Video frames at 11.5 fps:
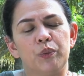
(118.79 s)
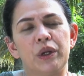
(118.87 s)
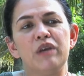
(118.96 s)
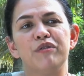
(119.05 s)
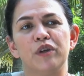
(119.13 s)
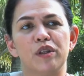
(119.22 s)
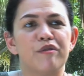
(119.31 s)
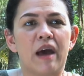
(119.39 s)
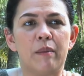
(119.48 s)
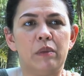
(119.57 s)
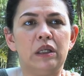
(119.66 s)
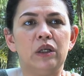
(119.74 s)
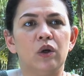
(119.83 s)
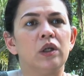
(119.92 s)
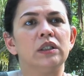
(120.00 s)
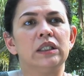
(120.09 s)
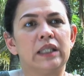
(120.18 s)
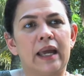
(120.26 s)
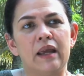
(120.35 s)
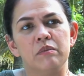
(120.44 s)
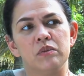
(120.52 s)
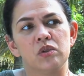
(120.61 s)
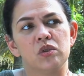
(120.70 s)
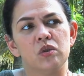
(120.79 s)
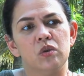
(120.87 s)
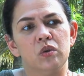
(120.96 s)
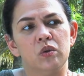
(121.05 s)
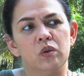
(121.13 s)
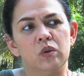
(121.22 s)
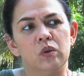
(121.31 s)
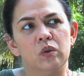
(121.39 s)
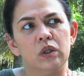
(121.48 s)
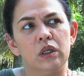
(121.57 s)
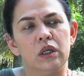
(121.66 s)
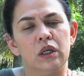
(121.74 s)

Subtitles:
pray for the family all the time. So,